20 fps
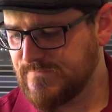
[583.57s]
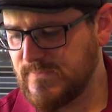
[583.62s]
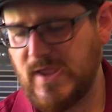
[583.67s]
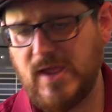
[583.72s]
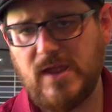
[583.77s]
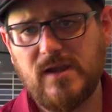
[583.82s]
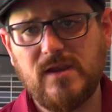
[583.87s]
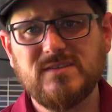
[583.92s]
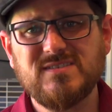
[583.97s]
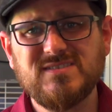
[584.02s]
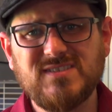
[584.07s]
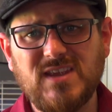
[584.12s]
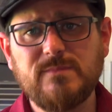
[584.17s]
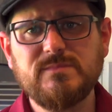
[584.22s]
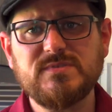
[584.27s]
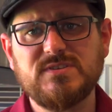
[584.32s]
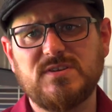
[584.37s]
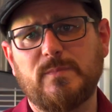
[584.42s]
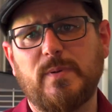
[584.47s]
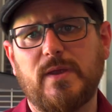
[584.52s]
and it
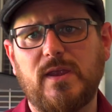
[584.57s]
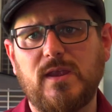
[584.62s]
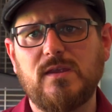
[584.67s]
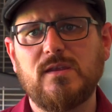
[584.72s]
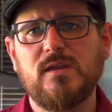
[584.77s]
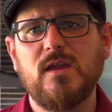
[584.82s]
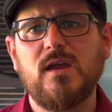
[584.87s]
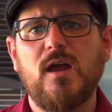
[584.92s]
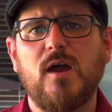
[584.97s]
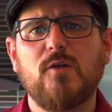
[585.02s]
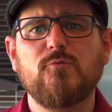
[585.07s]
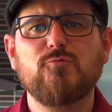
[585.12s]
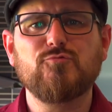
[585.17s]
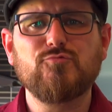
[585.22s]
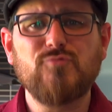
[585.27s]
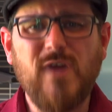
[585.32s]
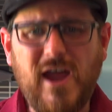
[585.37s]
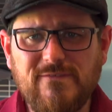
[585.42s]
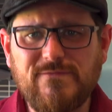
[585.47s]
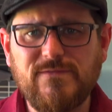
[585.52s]
seems to be
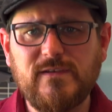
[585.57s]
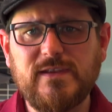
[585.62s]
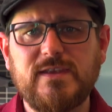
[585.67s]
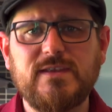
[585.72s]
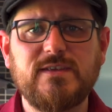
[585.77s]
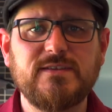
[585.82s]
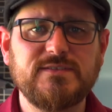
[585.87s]
roughly